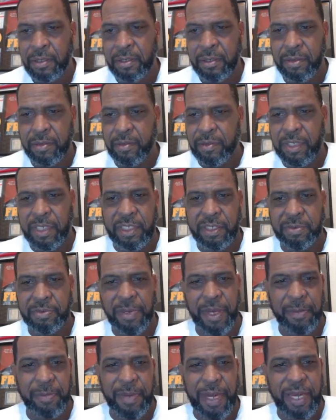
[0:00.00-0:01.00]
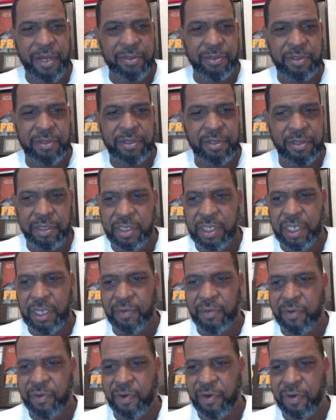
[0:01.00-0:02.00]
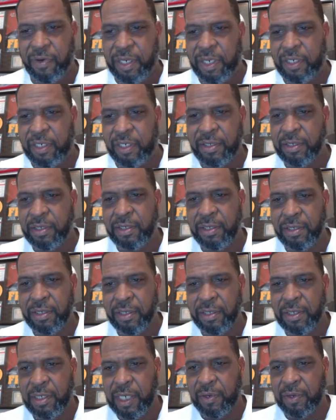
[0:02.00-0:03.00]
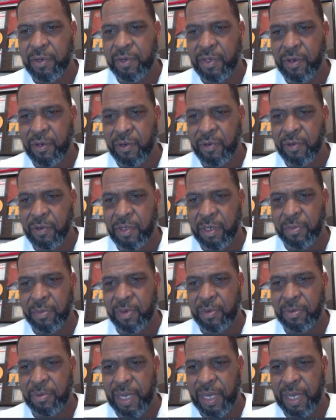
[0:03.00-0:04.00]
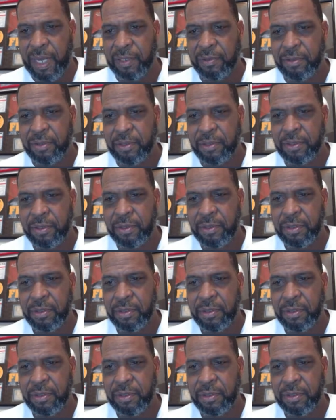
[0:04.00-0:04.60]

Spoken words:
Where's my mouse? It ain't working. Here we go. Come on, mouse.